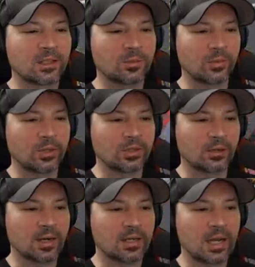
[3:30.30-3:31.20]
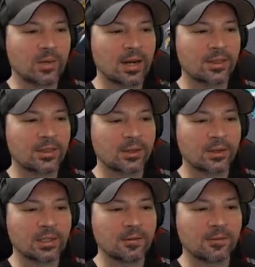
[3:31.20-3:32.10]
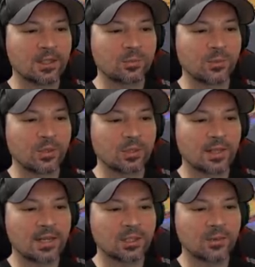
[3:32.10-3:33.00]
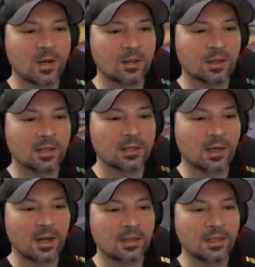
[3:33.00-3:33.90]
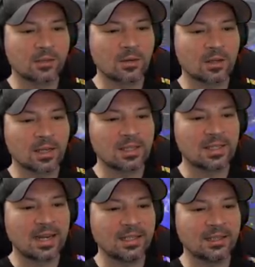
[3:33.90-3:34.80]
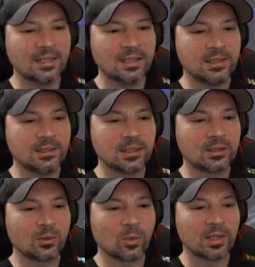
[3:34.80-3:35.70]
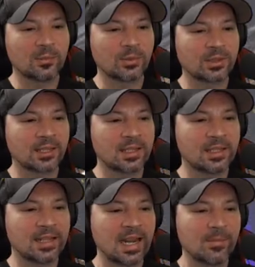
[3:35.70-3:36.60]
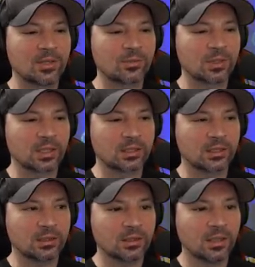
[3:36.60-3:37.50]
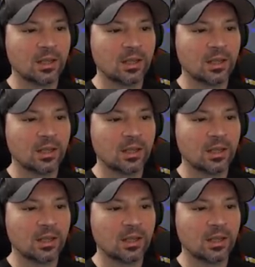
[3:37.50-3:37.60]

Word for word: points. All right, now we got 30 defense points. So that's around like, uh, I think around like 19 to 20% damage resistance.